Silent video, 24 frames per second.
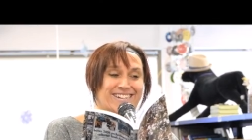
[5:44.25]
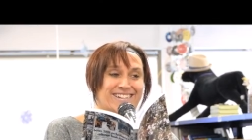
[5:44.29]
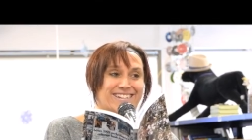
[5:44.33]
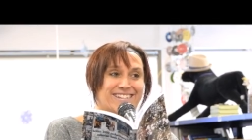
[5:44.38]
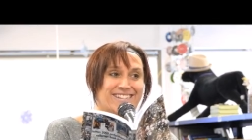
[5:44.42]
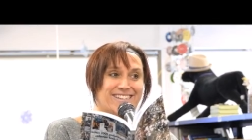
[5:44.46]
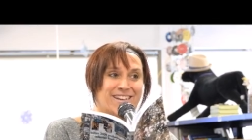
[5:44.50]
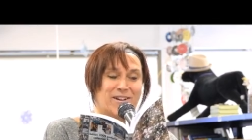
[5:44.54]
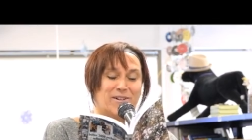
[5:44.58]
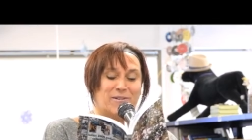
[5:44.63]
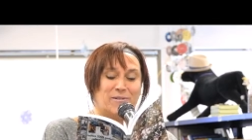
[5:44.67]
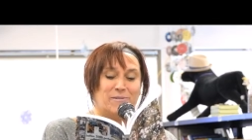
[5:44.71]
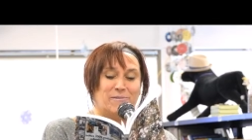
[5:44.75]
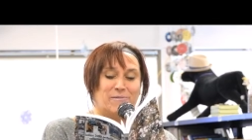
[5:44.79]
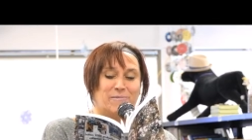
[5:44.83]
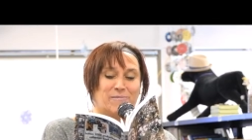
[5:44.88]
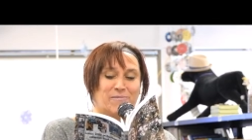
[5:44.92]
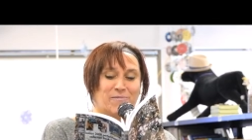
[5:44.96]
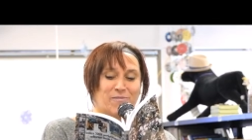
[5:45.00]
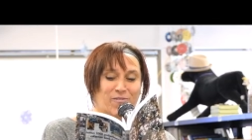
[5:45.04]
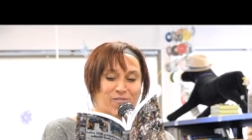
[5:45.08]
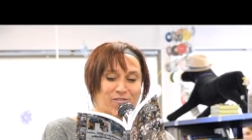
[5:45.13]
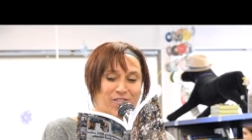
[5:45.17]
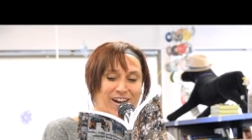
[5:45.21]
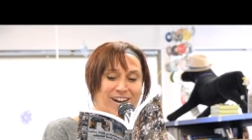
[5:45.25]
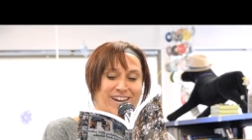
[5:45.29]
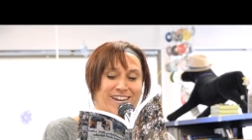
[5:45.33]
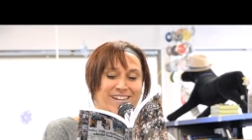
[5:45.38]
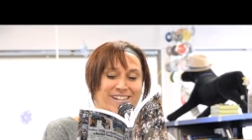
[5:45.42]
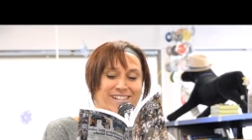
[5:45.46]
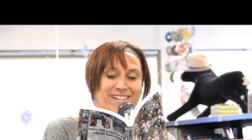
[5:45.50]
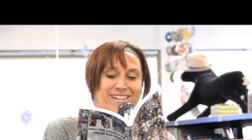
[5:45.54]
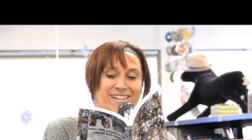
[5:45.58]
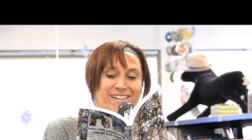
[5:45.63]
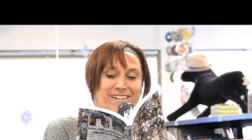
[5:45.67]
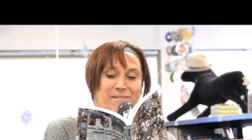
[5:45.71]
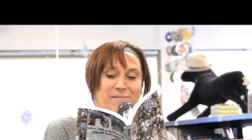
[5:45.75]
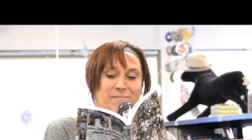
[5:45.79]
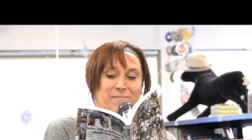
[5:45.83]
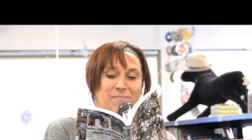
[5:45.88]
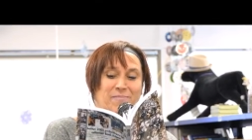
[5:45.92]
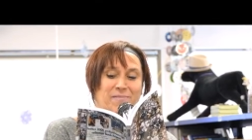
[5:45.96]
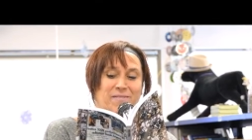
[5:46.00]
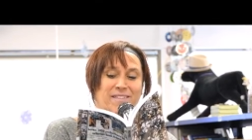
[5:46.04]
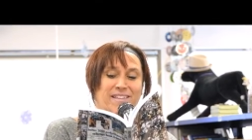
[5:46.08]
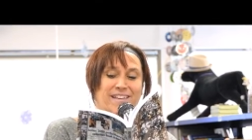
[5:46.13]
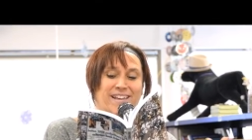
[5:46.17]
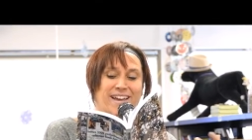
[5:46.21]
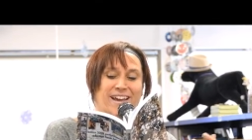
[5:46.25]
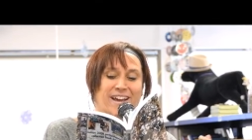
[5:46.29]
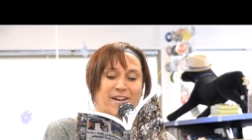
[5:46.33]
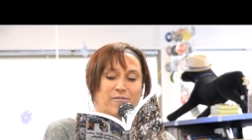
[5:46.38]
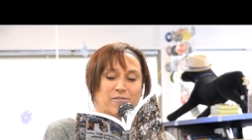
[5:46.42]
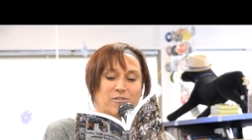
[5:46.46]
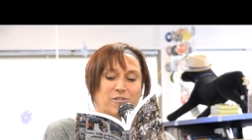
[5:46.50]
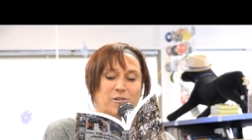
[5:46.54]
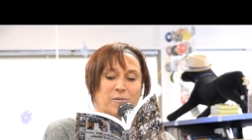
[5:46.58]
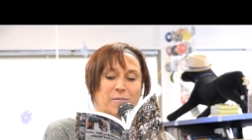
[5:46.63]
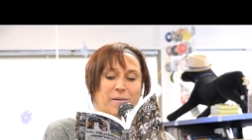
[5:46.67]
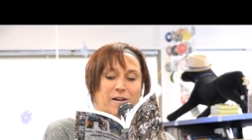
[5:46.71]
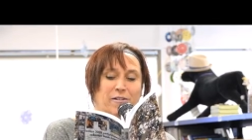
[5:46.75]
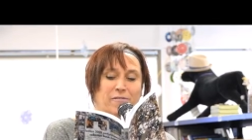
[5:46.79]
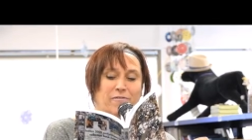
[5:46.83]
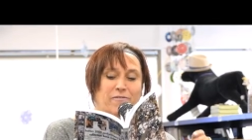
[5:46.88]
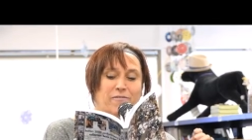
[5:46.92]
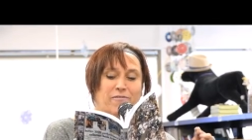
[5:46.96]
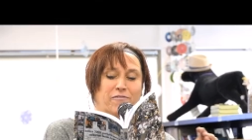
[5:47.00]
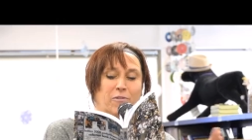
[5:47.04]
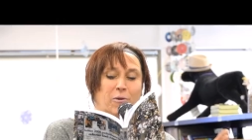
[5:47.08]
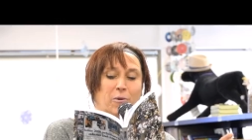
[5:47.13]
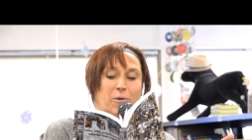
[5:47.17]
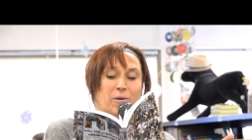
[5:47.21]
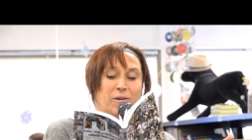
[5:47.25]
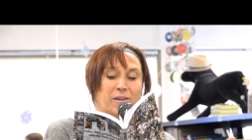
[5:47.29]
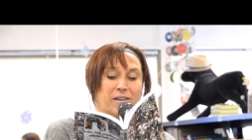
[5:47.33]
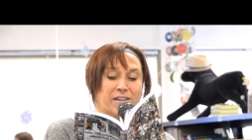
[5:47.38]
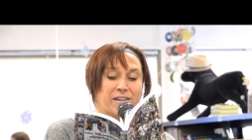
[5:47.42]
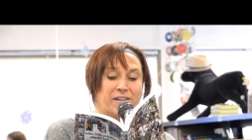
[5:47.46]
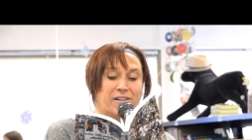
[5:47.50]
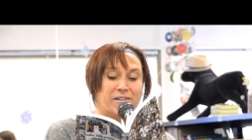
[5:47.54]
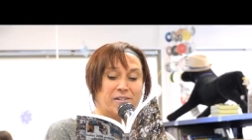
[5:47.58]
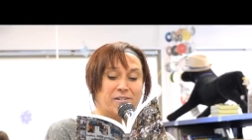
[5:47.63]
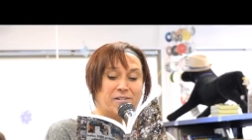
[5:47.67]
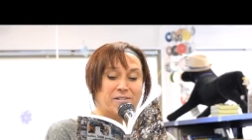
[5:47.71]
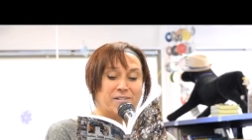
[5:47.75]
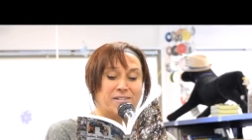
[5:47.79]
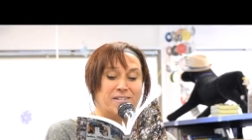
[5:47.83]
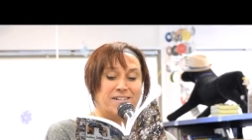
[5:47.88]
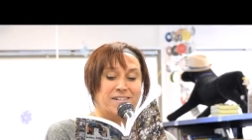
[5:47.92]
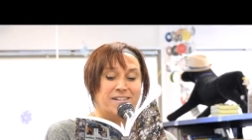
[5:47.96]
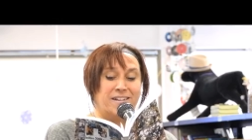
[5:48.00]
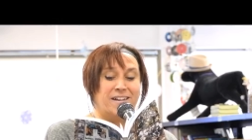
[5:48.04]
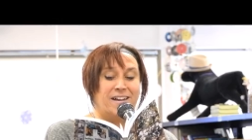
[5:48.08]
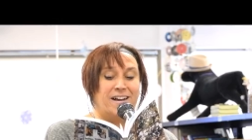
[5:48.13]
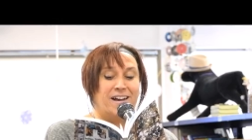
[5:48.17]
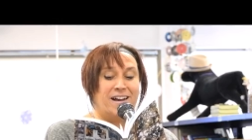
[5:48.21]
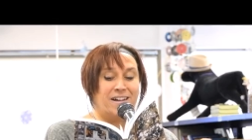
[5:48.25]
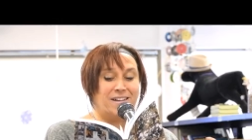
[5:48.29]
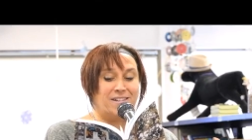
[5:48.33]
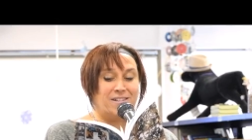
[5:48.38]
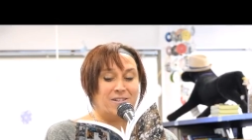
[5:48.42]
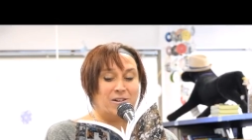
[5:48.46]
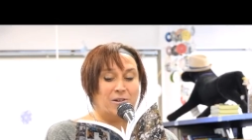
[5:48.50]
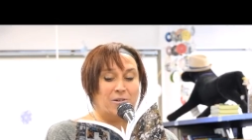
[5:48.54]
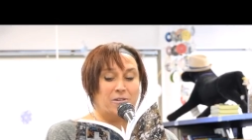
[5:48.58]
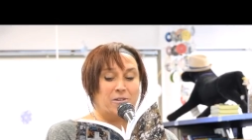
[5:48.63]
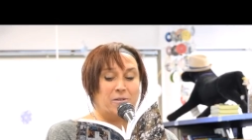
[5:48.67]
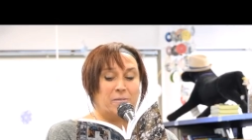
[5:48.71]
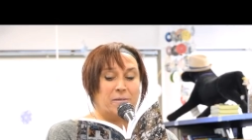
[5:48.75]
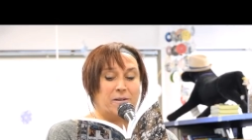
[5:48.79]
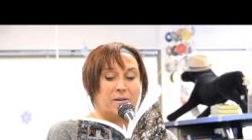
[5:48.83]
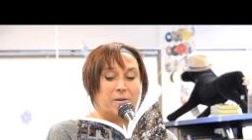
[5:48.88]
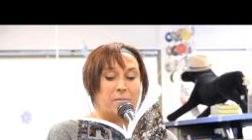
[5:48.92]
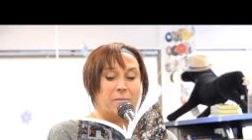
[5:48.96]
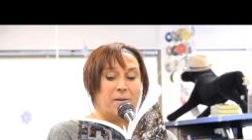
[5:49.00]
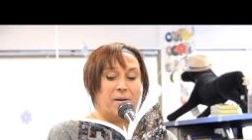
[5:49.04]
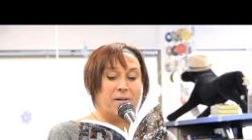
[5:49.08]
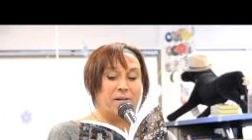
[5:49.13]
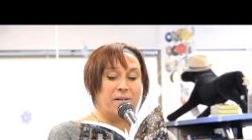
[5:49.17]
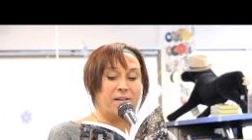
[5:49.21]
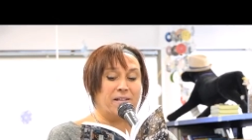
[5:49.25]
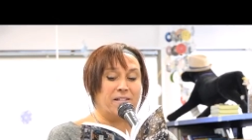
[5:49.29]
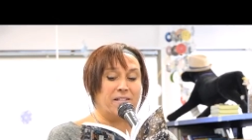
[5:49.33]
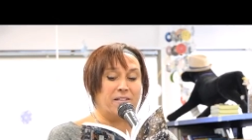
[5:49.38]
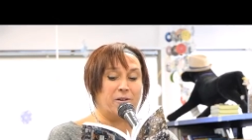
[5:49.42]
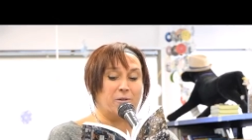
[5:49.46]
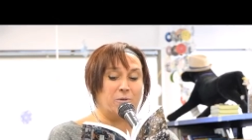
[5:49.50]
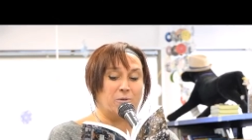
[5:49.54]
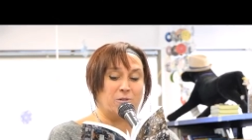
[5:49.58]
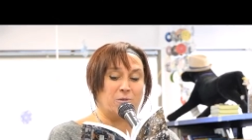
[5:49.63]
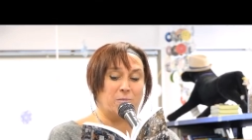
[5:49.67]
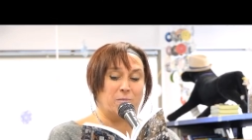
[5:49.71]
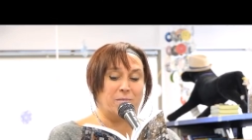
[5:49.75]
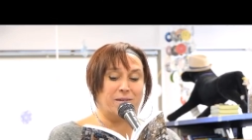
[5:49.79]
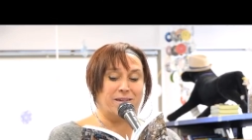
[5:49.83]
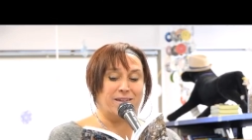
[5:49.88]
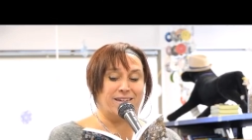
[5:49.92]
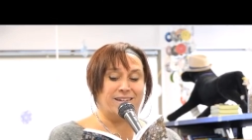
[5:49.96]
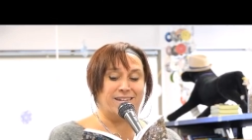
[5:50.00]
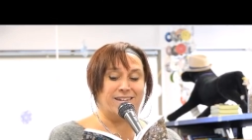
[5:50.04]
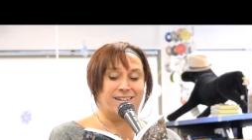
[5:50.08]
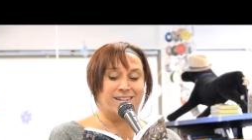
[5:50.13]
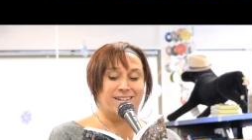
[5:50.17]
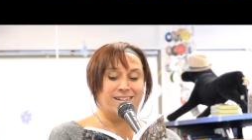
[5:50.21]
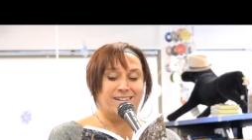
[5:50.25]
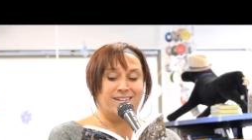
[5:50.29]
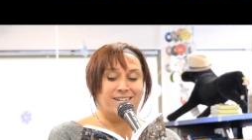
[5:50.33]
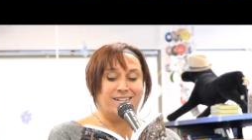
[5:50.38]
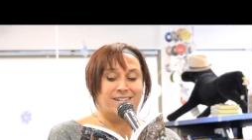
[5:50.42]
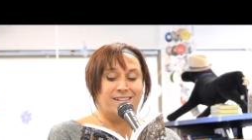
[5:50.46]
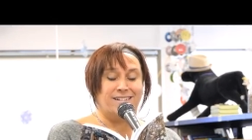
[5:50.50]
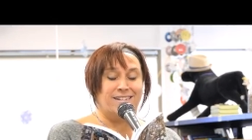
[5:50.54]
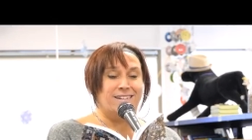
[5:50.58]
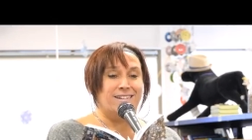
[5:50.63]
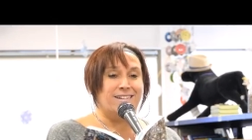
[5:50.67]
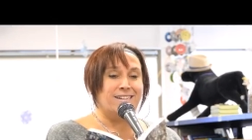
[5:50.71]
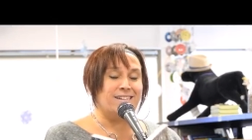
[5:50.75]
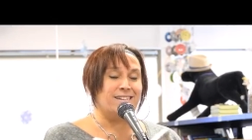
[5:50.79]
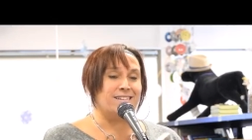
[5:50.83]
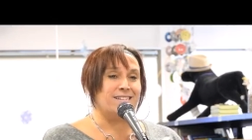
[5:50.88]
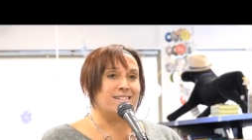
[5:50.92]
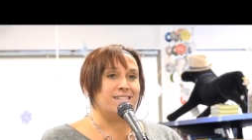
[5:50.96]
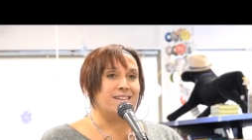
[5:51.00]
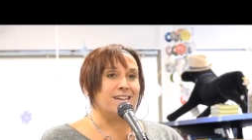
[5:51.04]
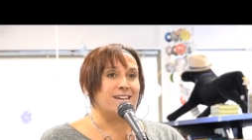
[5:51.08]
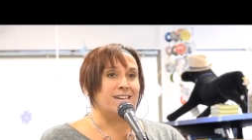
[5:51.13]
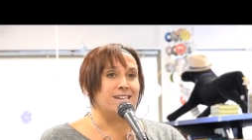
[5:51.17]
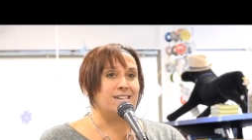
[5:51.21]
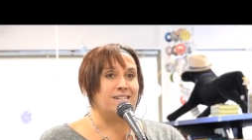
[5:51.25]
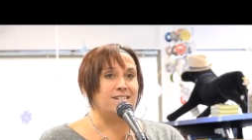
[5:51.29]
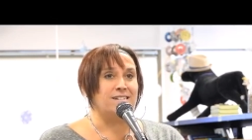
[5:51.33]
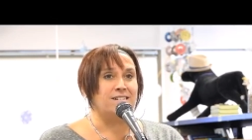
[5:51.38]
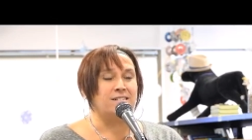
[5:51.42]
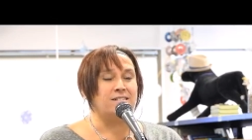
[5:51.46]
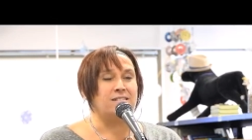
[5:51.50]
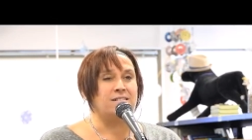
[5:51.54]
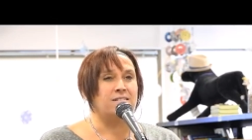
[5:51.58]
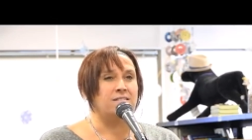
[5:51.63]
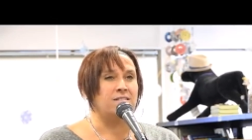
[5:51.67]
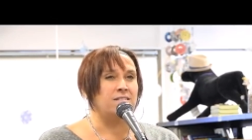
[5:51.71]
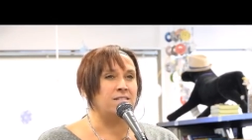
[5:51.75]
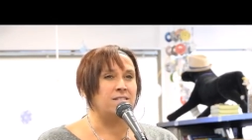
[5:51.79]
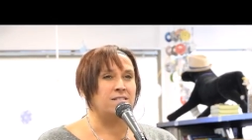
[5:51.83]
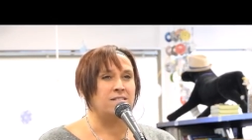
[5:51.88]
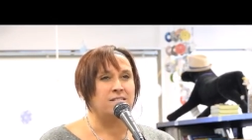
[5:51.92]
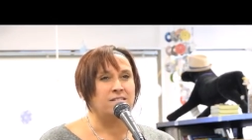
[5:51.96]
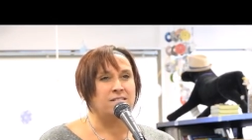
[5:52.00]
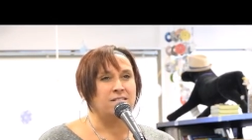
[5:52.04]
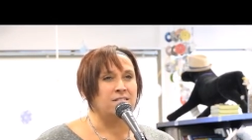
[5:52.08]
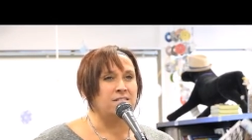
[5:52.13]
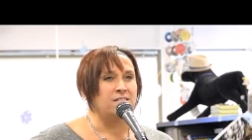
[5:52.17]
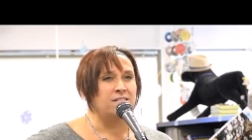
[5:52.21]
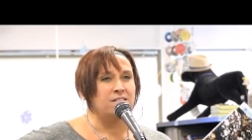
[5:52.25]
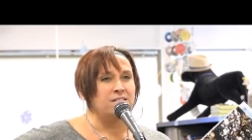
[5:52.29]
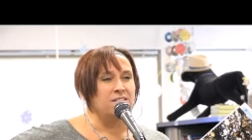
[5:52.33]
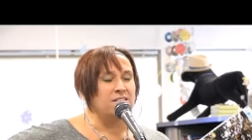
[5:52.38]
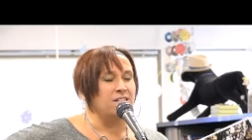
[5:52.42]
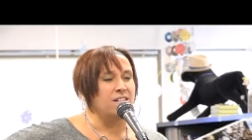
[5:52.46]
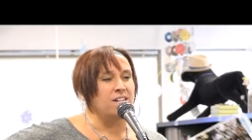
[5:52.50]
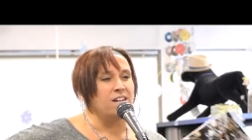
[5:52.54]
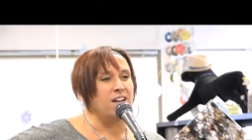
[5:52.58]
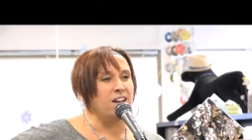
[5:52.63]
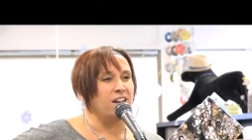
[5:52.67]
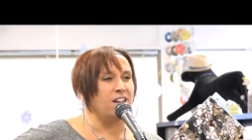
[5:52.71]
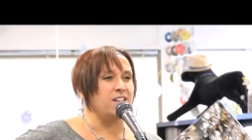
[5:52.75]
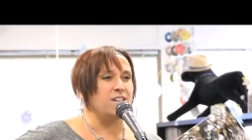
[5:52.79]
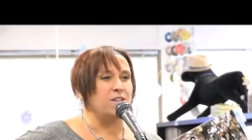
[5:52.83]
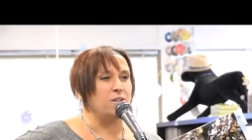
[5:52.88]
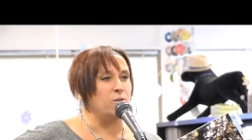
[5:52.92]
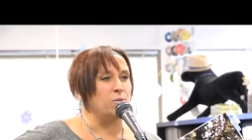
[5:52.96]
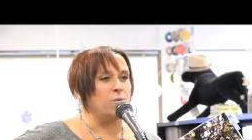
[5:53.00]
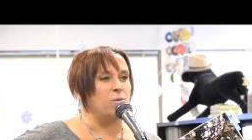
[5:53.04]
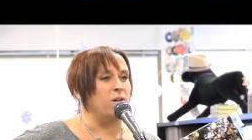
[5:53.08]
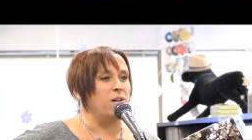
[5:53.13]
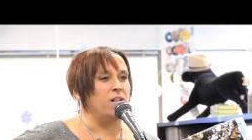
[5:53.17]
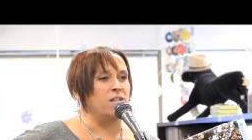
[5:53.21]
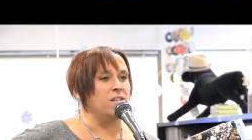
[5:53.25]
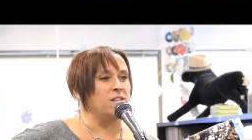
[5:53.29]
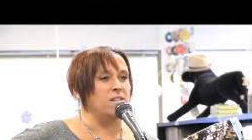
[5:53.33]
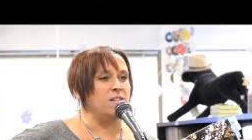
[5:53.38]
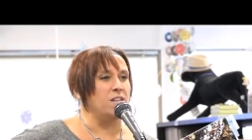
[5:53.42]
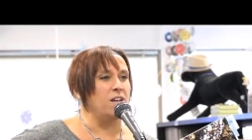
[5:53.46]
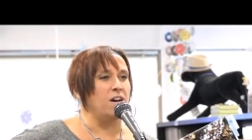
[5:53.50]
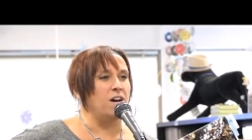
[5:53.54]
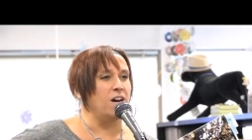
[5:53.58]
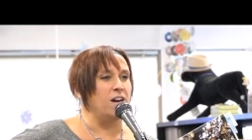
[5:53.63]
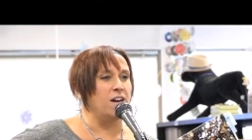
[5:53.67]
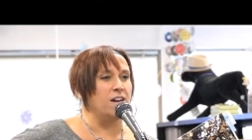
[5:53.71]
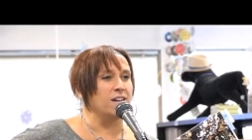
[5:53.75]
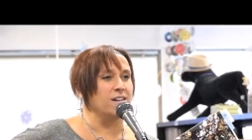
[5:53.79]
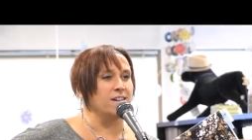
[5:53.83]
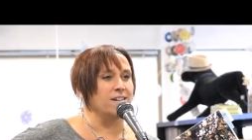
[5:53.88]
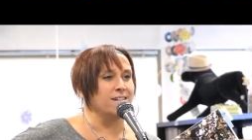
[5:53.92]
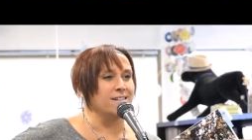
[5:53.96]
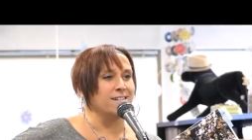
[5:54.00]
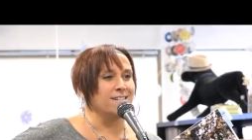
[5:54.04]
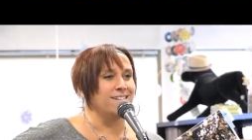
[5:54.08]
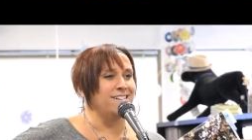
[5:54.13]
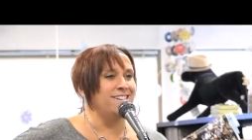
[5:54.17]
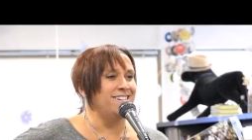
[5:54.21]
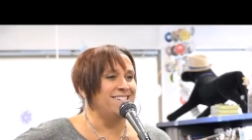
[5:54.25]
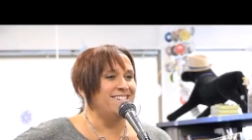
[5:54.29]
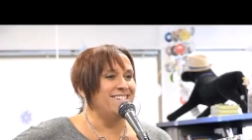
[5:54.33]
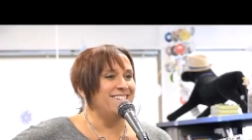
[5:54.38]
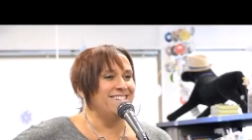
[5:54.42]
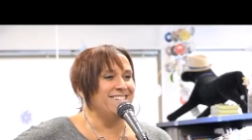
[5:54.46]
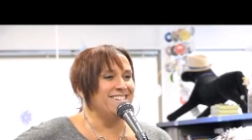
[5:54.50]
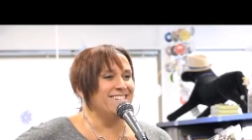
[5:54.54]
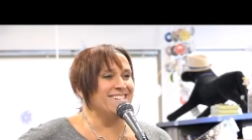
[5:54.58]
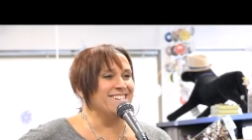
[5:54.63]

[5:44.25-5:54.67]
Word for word: So finally, after about four years, I told him at a party that it was me. He said, I knew all along. Yeah.